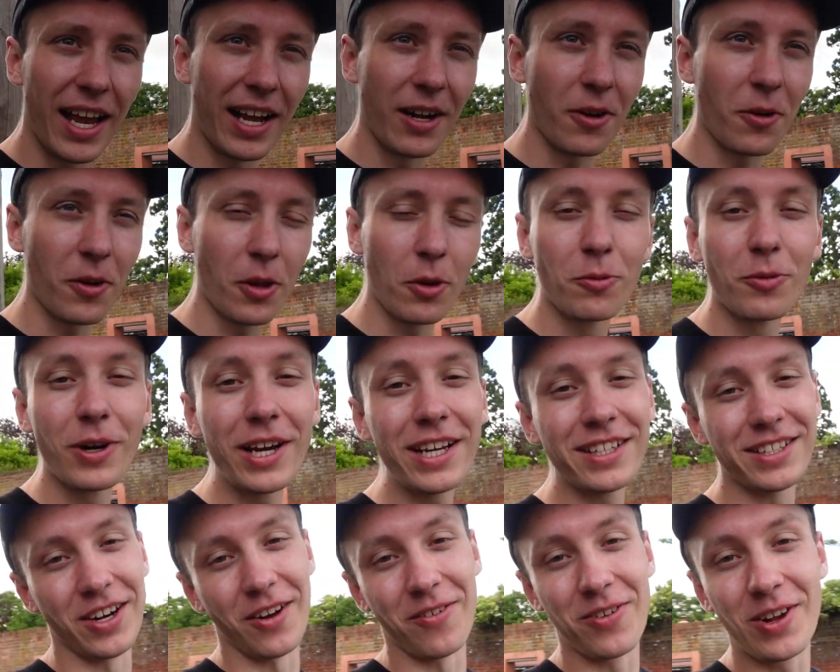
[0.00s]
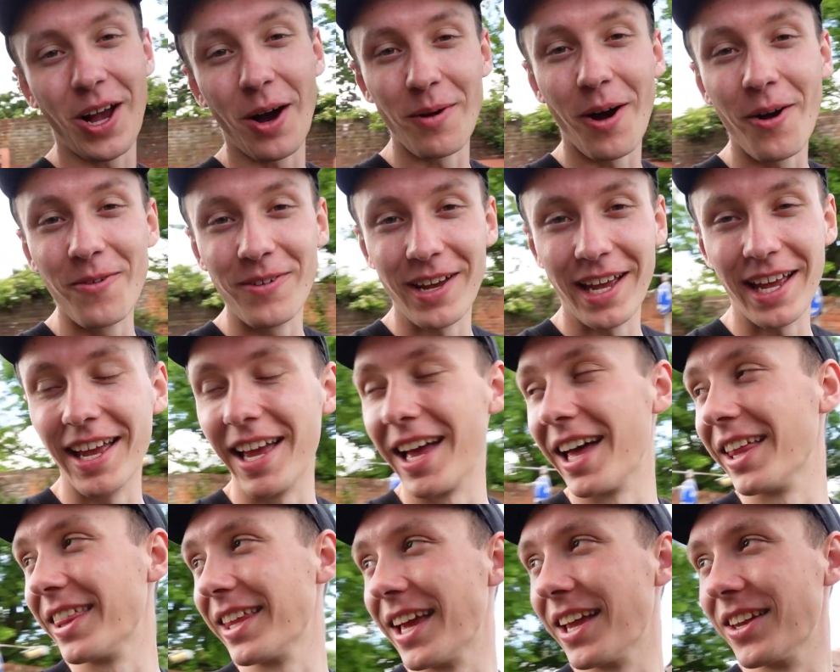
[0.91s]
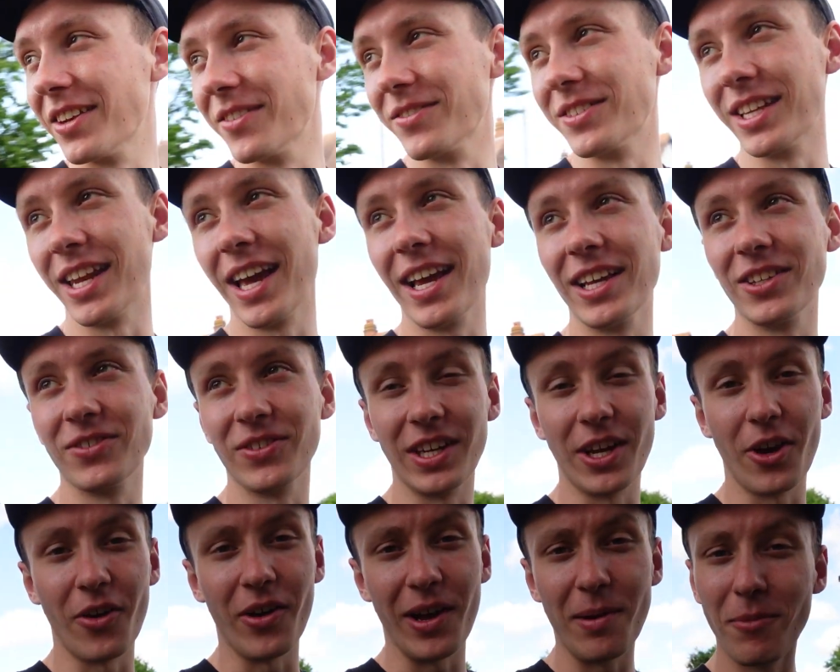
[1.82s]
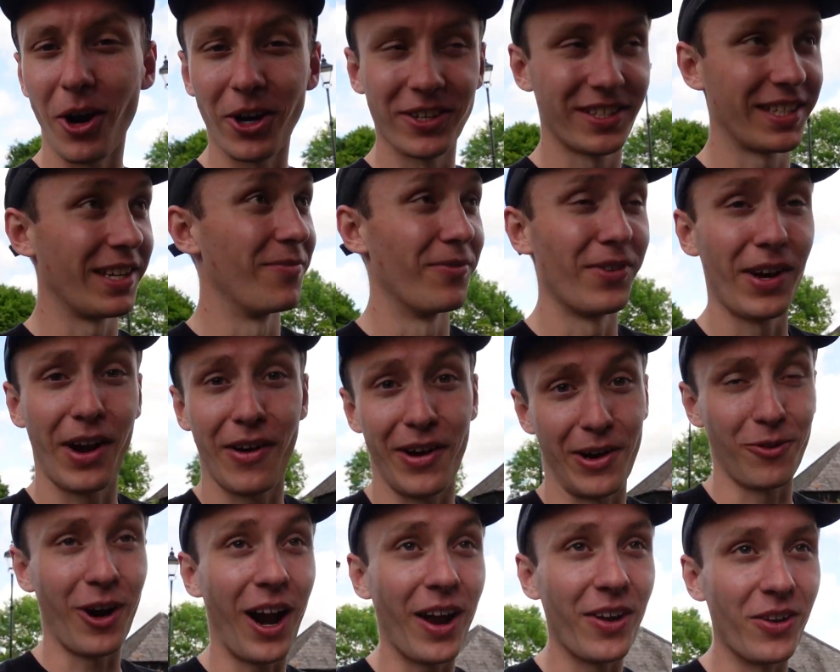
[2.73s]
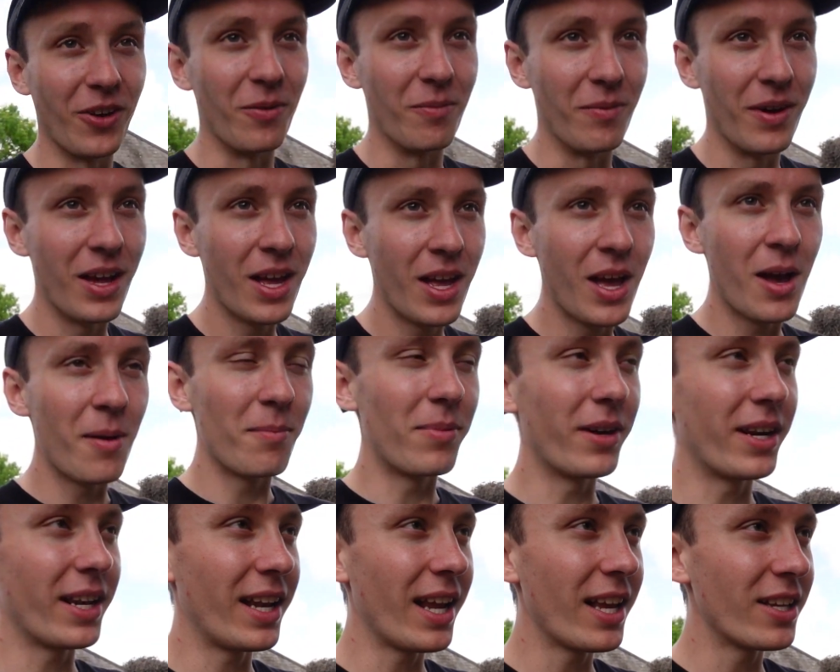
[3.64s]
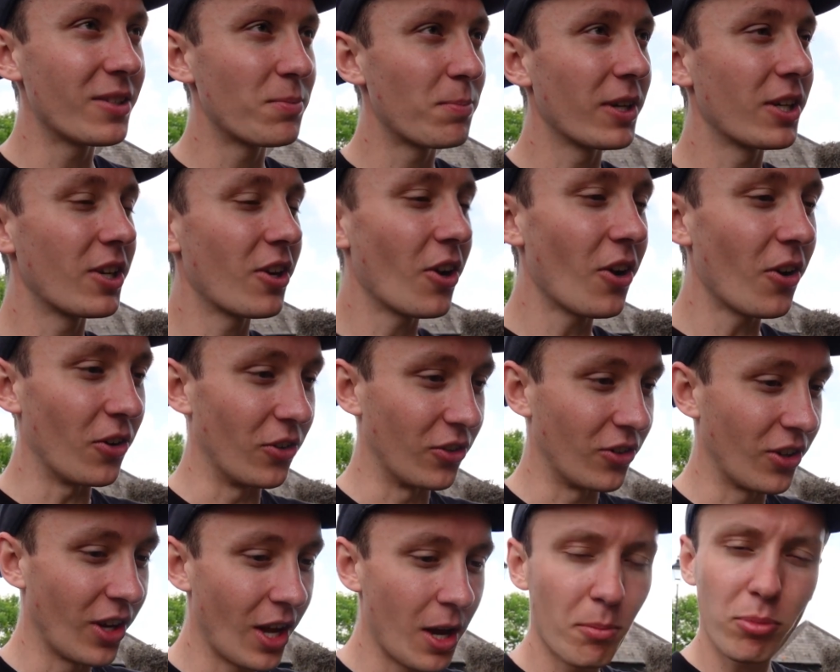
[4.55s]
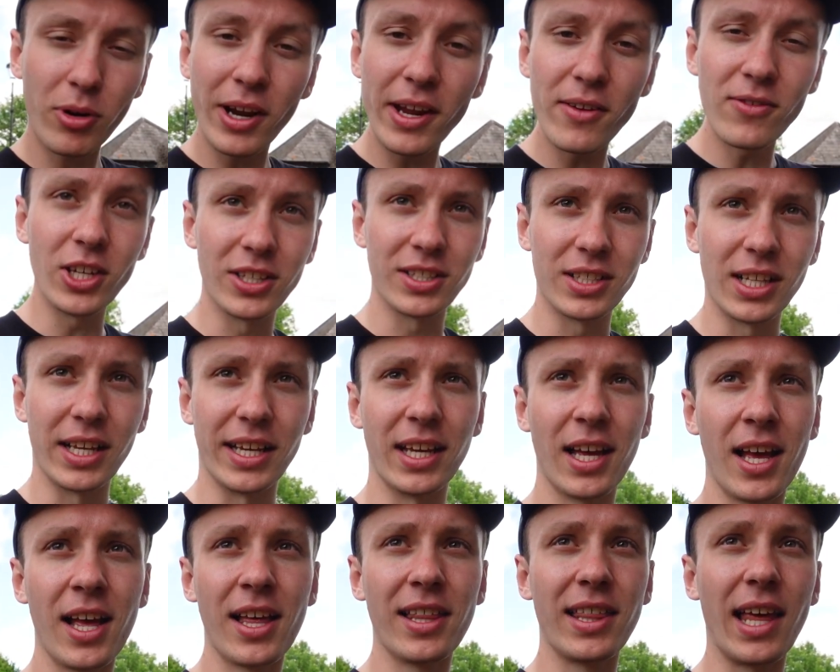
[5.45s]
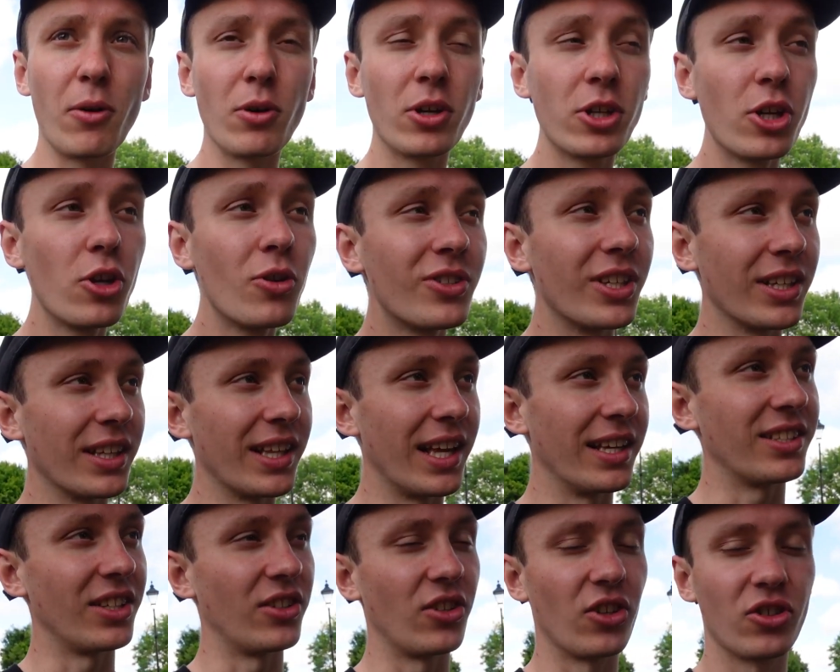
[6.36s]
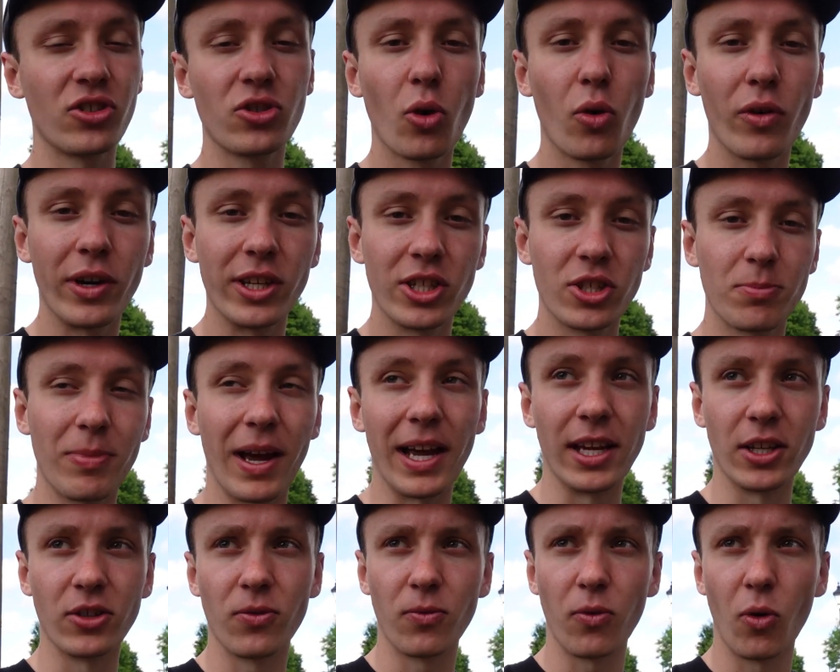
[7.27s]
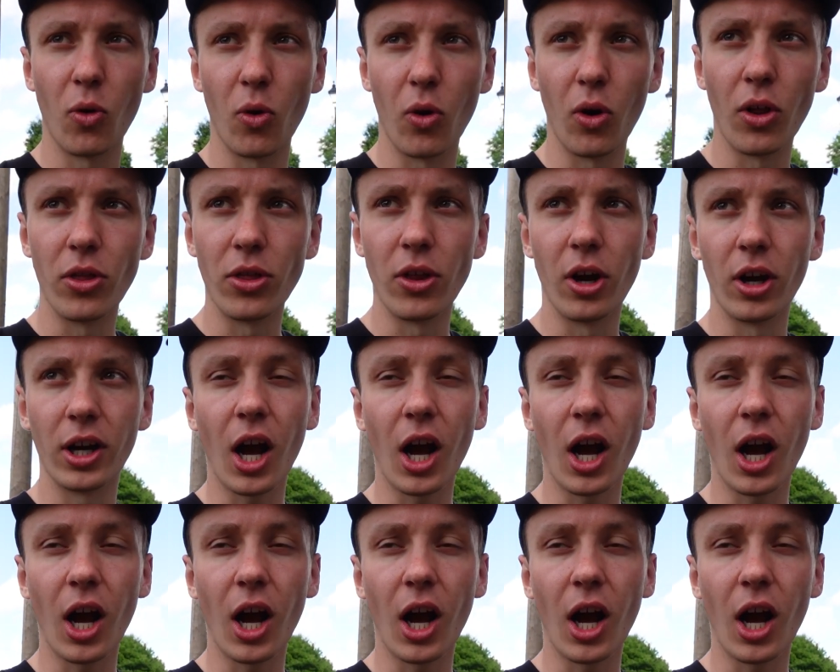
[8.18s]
Now, the reason I've come over here at the end of today's video, it might seem very random, but it is because previously they were using this as a storage space for the